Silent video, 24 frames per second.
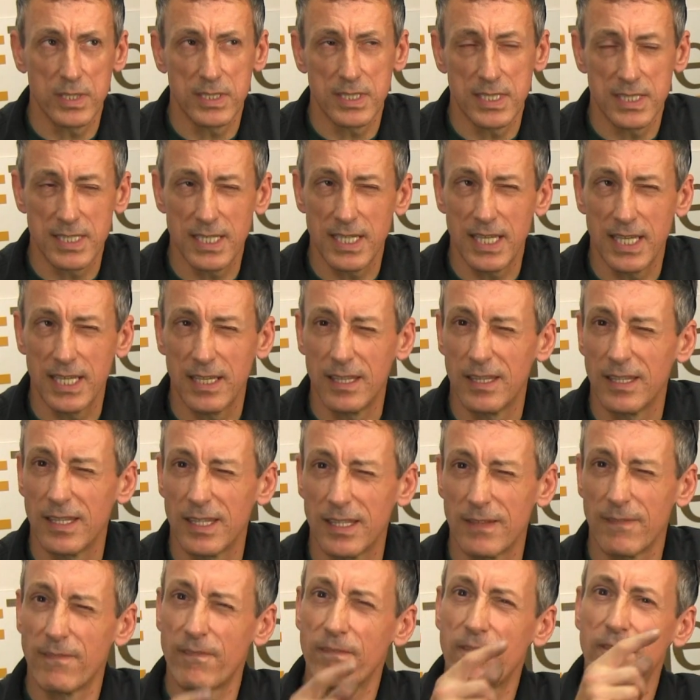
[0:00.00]
we did in
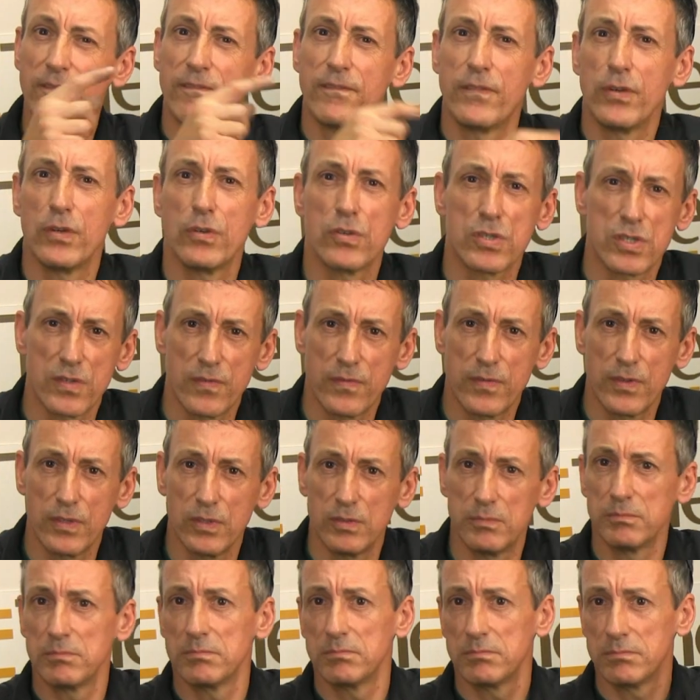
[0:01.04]
the first
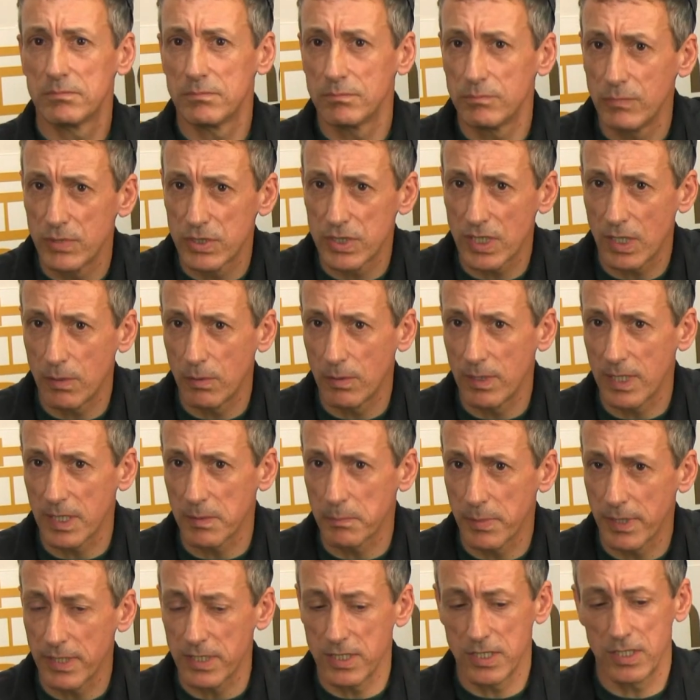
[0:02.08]
film, which I will
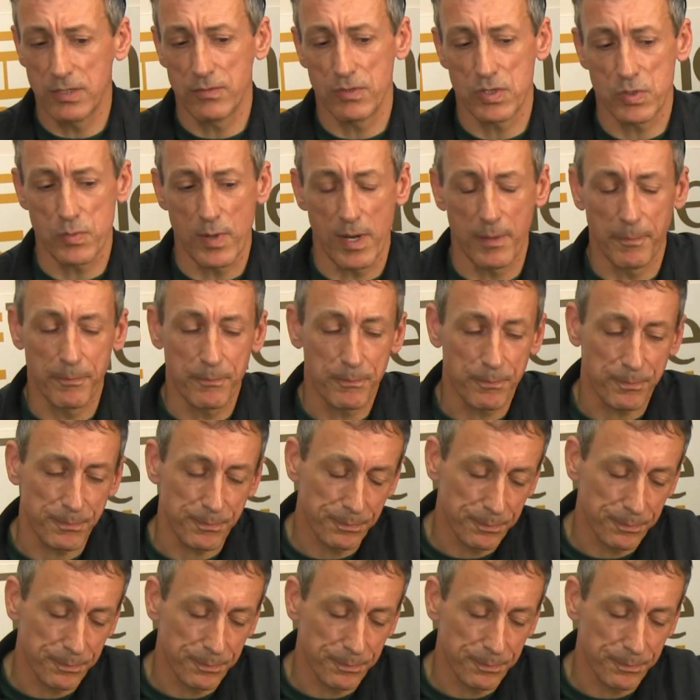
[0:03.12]
link by here as well.